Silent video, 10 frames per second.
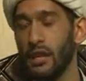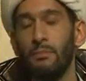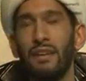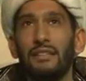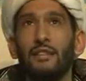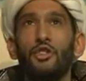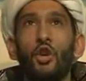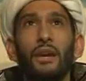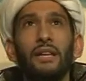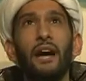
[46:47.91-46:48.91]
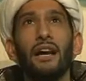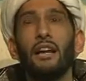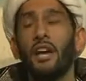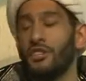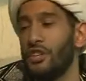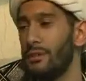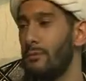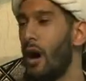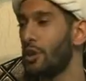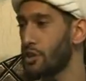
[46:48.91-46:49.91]
May Allah bless his soul. He died last year
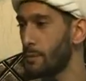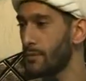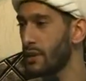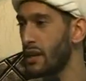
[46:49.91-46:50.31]
in March.